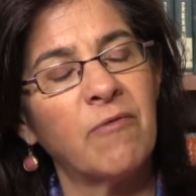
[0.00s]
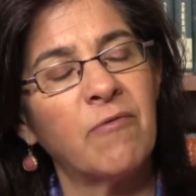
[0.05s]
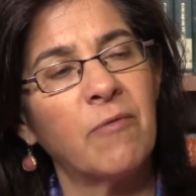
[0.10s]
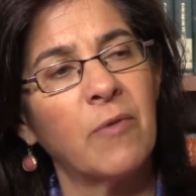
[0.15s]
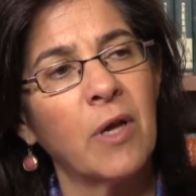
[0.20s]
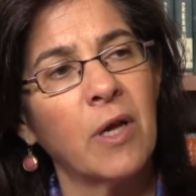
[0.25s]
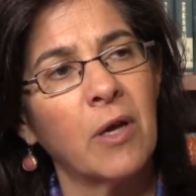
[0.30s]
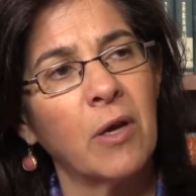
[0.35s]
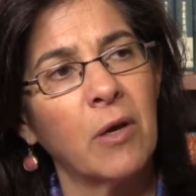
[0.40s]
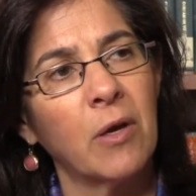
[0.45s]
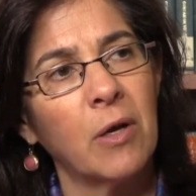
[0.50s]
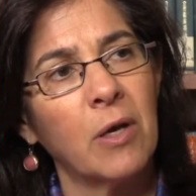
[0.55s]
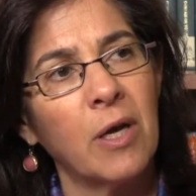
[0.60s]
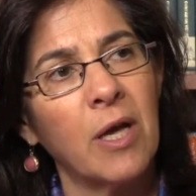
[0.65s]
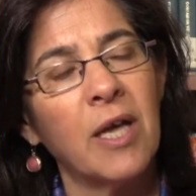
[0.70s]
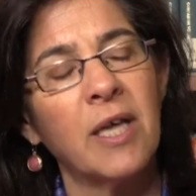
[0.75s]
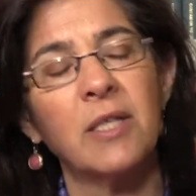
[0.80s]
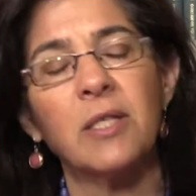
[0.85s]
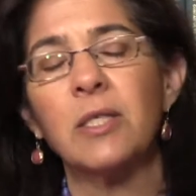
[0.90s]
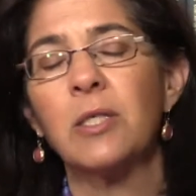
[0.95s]
And
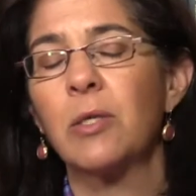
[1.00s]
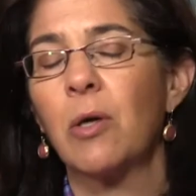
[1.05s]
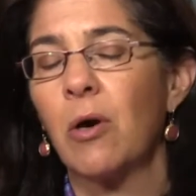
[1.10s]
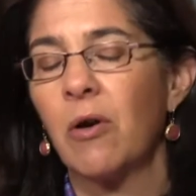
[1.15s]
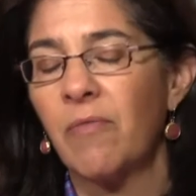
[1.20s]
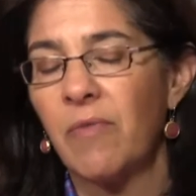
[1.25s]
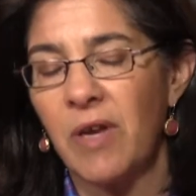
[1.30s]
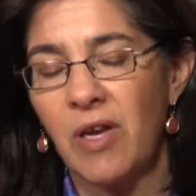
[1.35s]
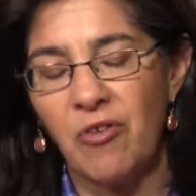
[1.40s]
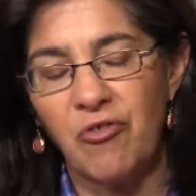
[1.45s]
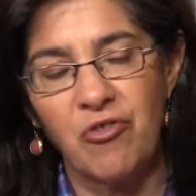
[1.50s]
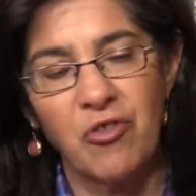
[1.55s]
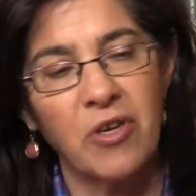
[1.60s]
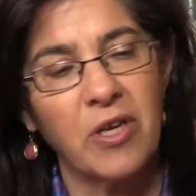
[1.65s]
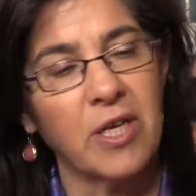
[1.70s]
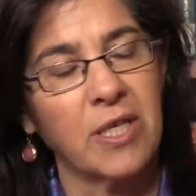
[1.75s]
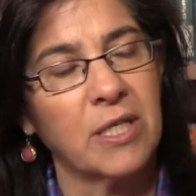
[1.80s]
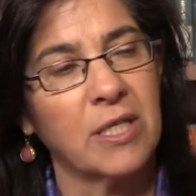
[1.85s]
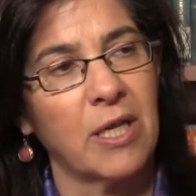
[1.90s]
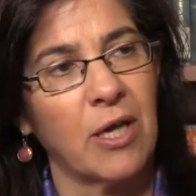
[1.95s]
starvation. And
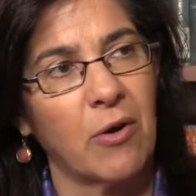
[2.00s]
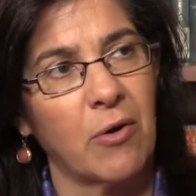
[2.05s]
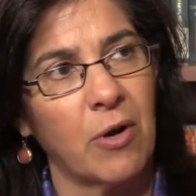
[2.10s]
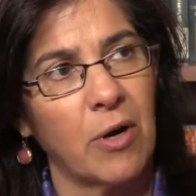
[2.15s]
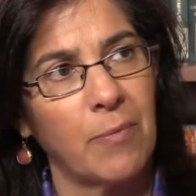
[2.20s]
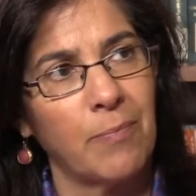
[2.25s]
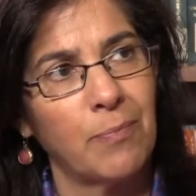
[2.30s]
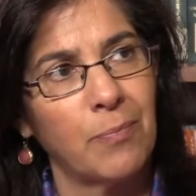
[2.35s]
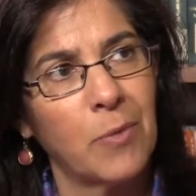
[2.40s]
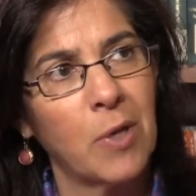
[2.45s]
starvation, yeah. et cetera.